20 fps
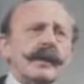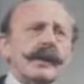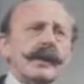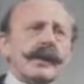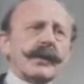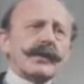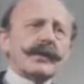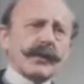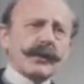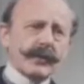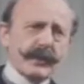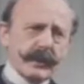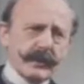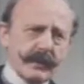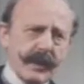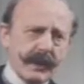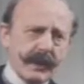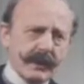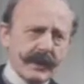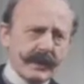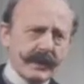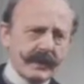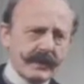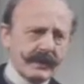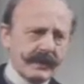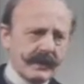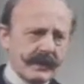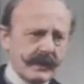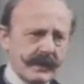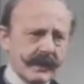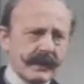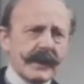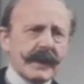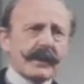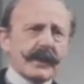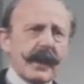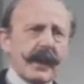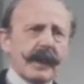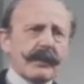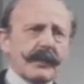A socialist man.
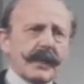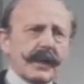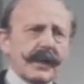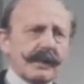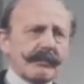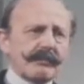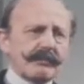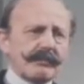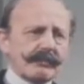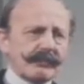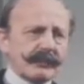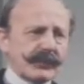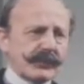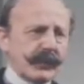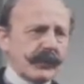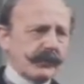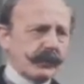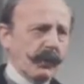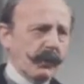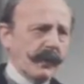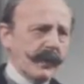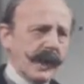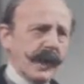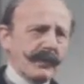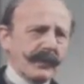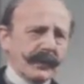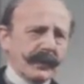Leader of the so-called labor